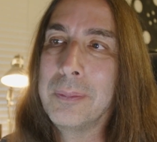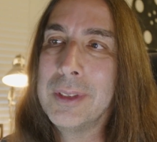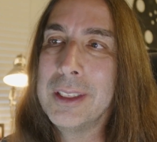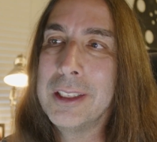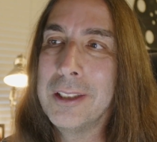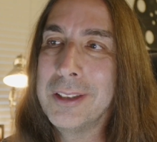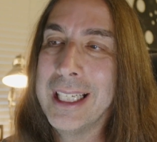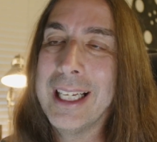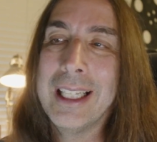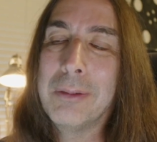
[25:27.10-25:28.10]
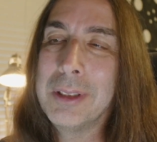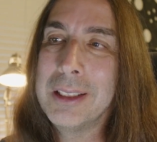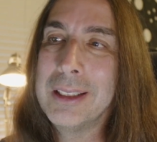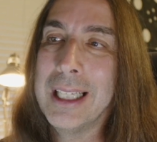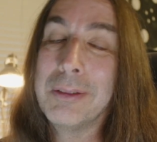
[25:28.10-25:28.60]
So yeah,
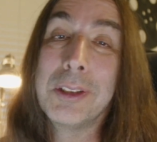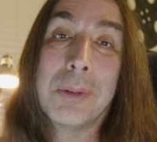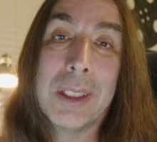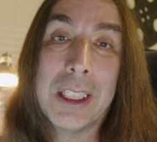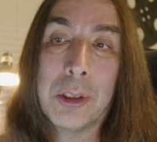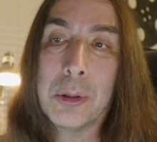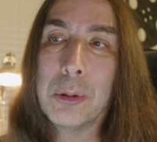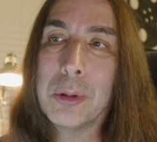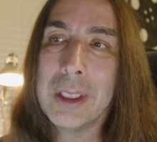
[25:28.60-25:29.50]
that was really cool,